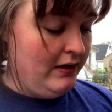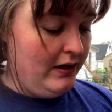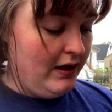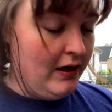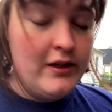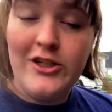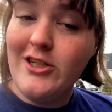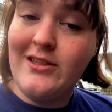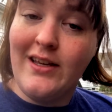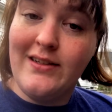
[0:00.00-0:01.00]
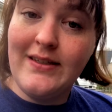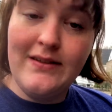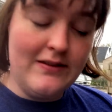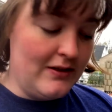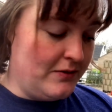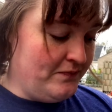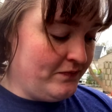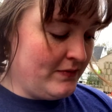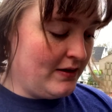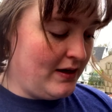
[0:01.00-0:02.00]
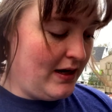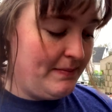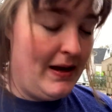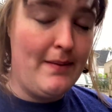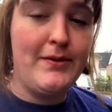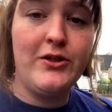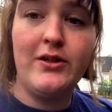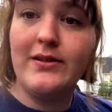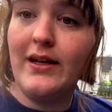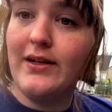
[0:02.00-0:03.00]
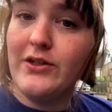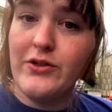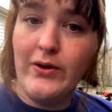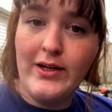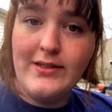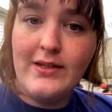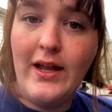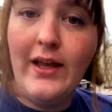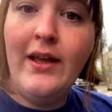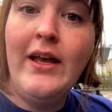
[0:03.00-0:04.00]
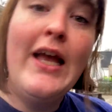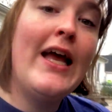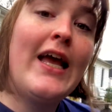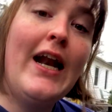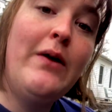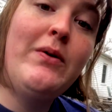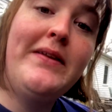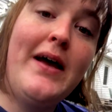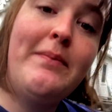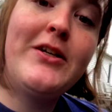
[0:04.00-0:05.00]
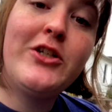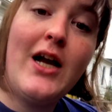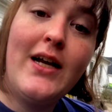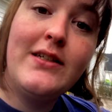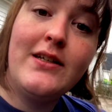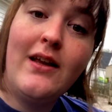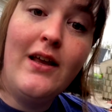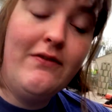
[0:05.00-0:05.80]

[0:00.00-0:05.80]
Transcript: Uh, she just likes it. So I'm happy she decided to join us today. And I will not be shocked if